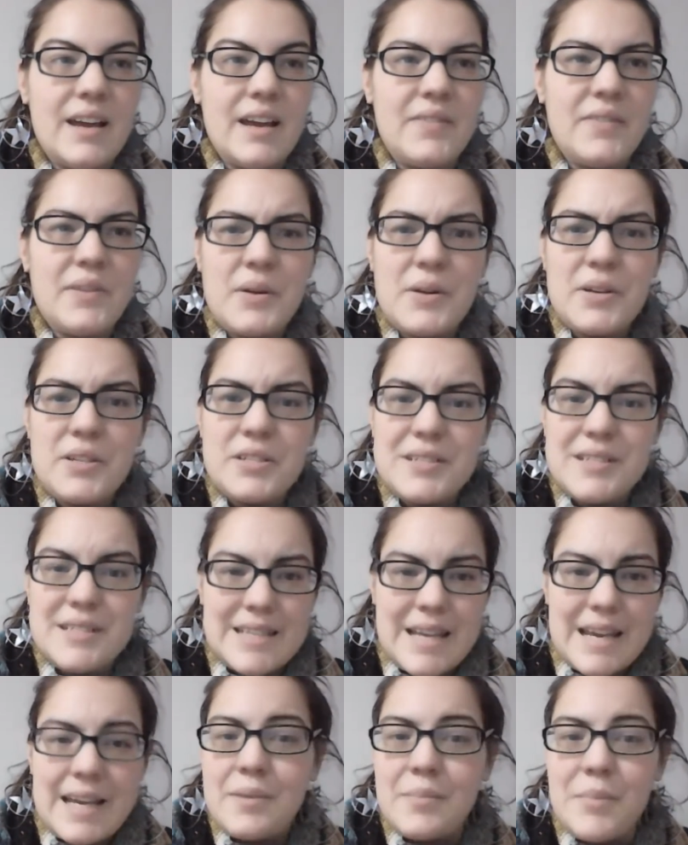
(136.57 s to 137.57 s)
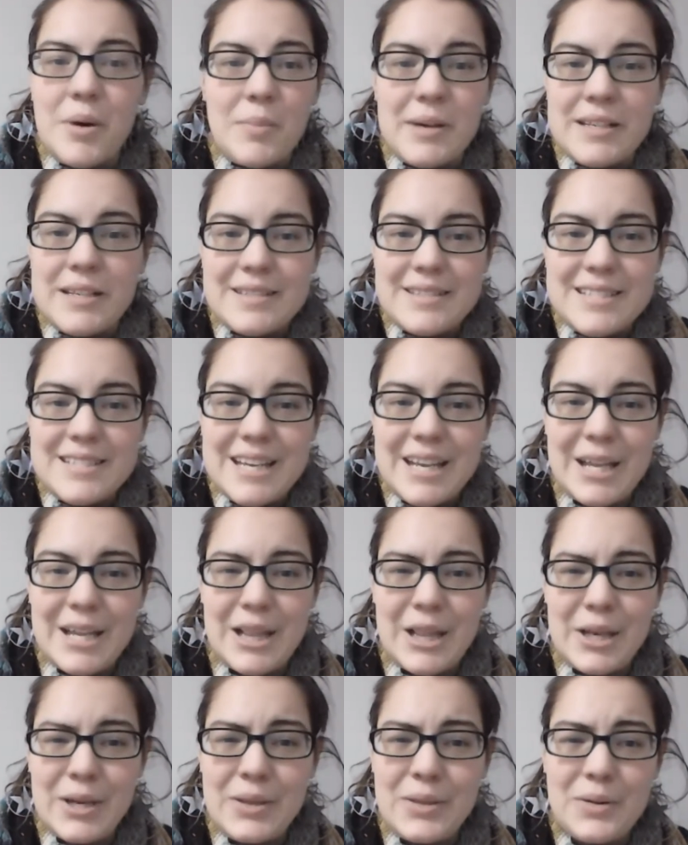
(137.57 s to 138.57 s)
if you could just take a moment
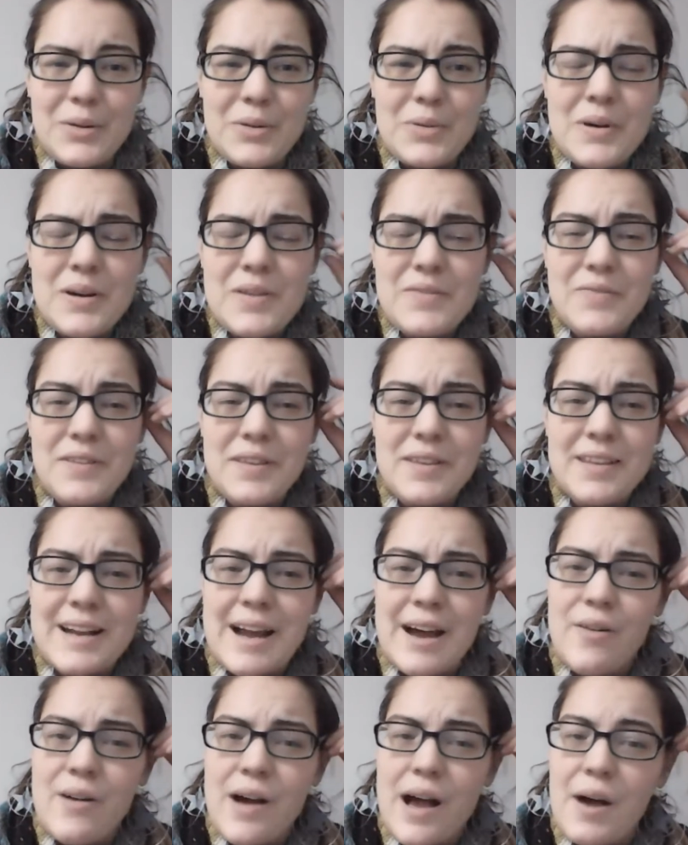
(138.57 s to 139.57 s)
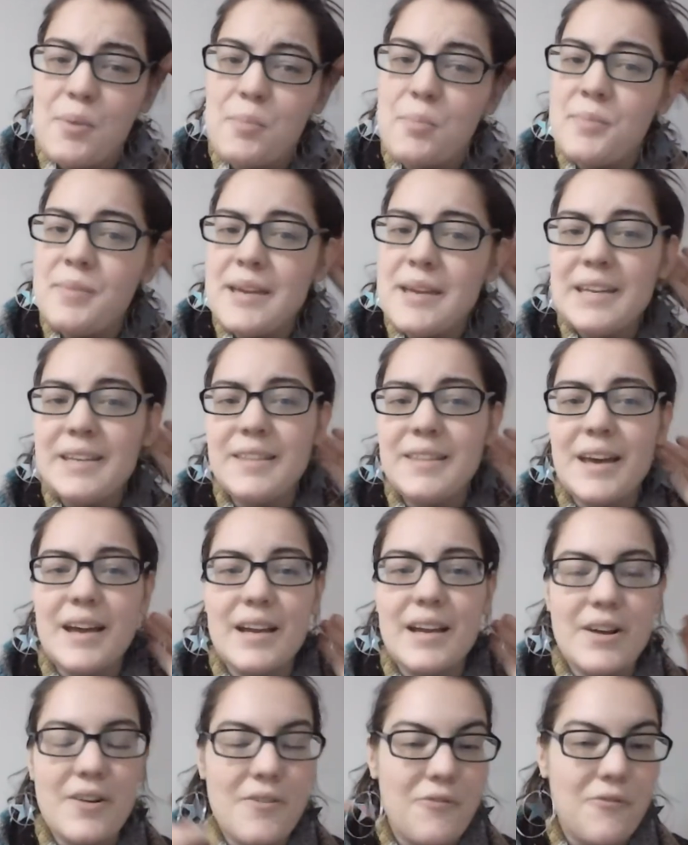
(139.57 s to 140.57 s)
to look through, fill it out, help me
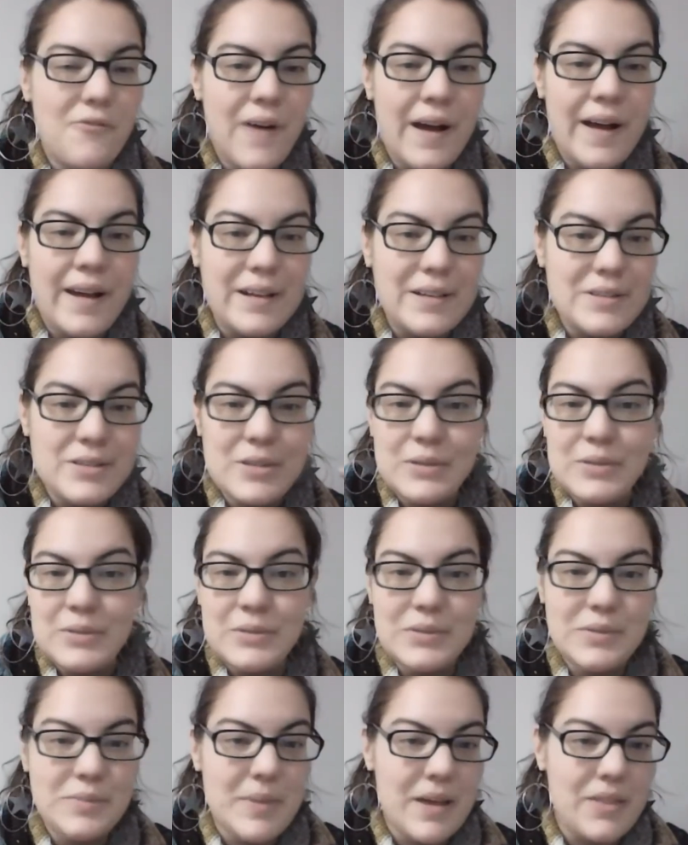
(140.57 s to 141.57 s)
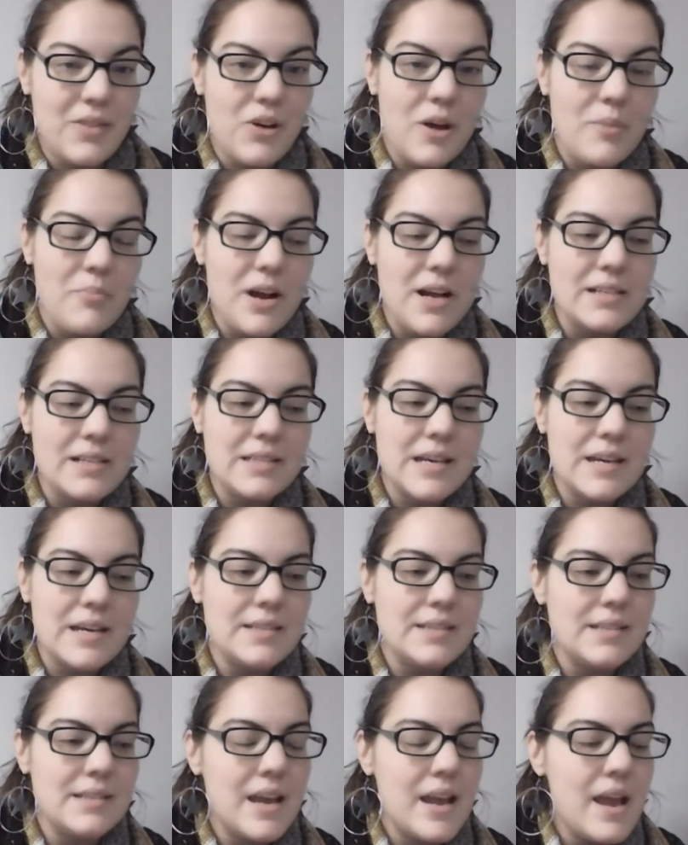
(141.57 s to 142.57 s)
like fine tune my thought
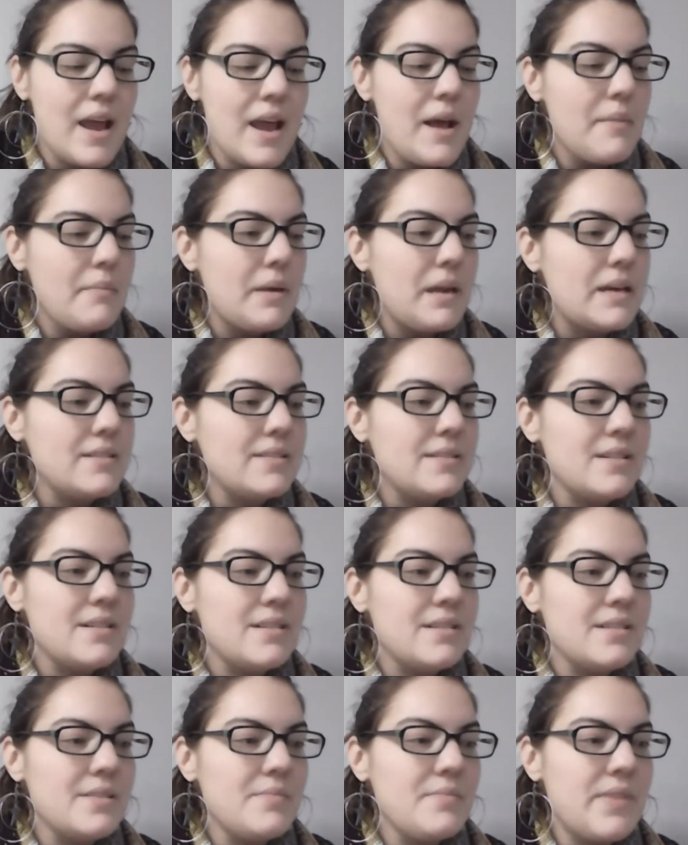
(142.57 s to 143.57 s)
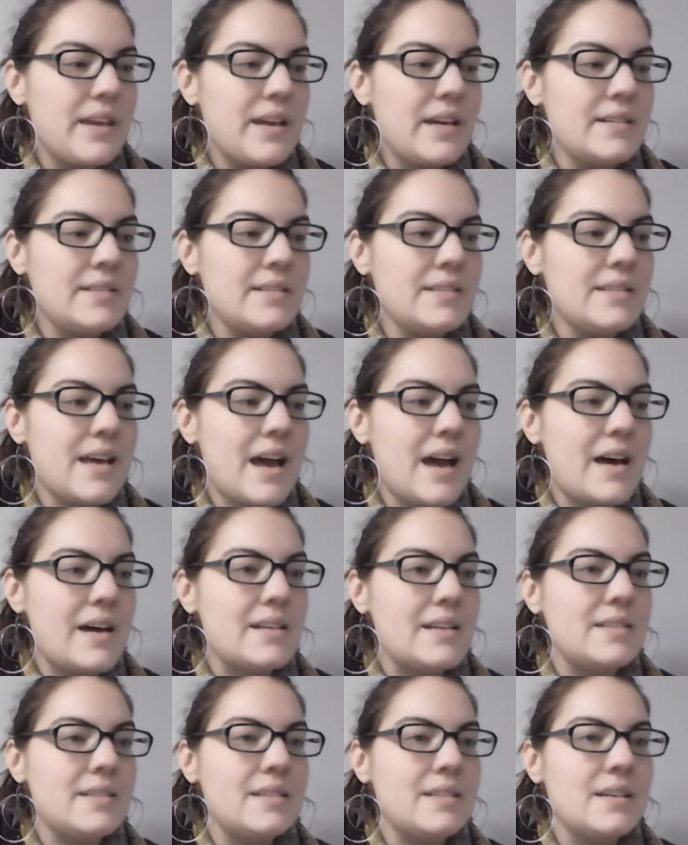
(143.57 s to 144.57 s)
process, because there are some things
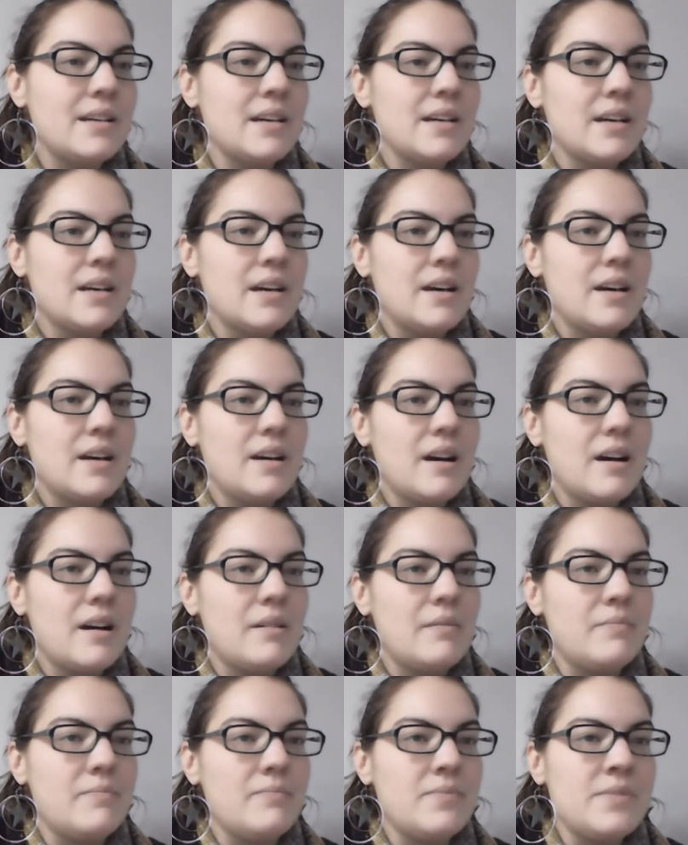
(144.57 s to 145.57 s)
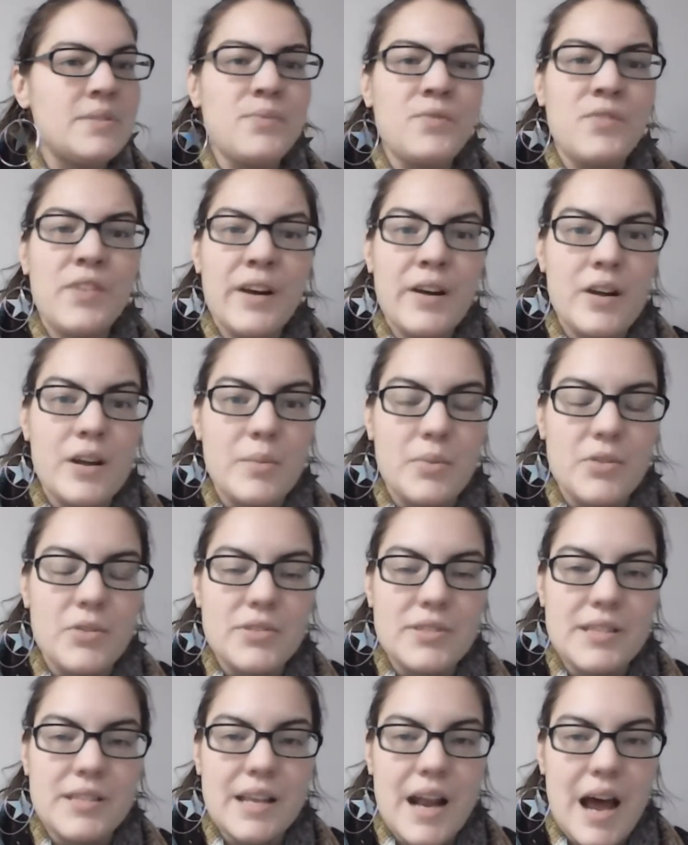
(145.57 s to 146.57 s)
that, um, some
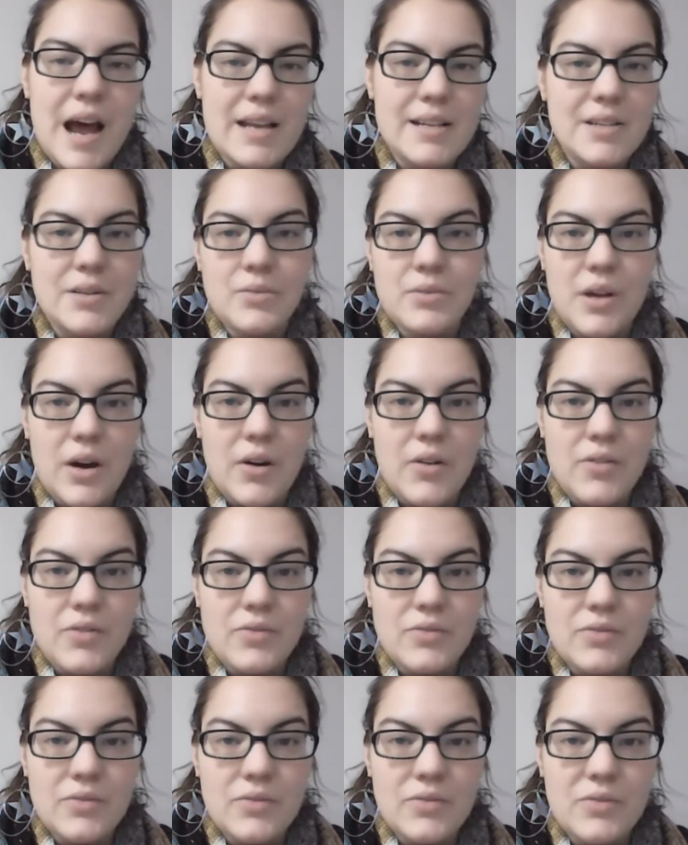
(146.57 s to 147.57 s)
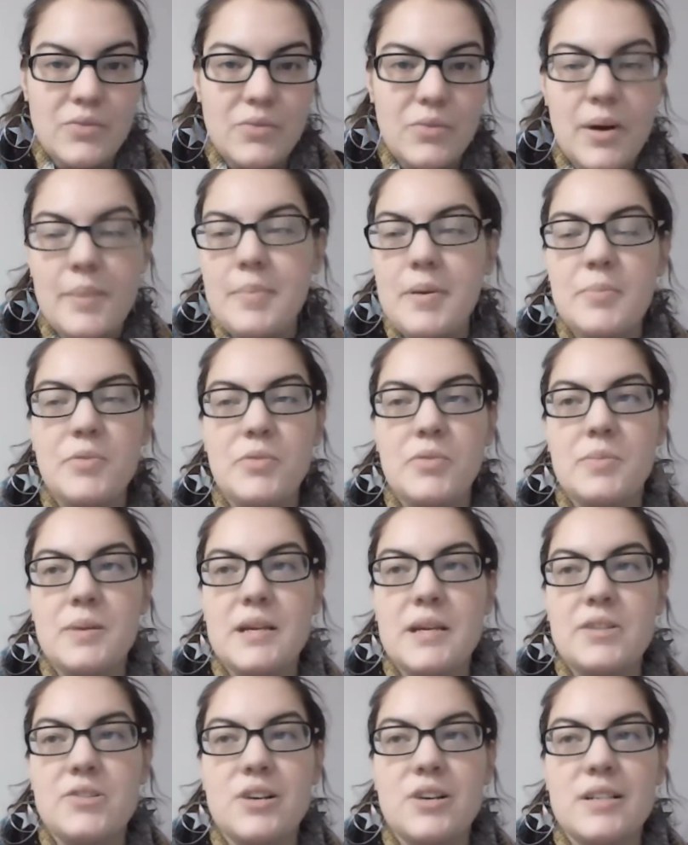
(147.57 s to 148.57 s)
variables that I don't know what people would
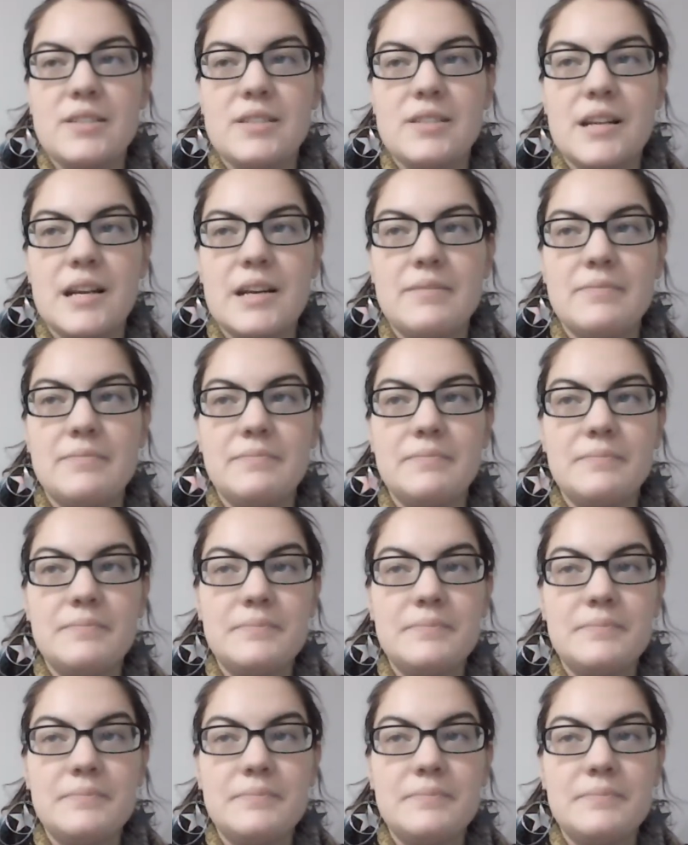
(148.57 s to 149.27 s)
be interested in.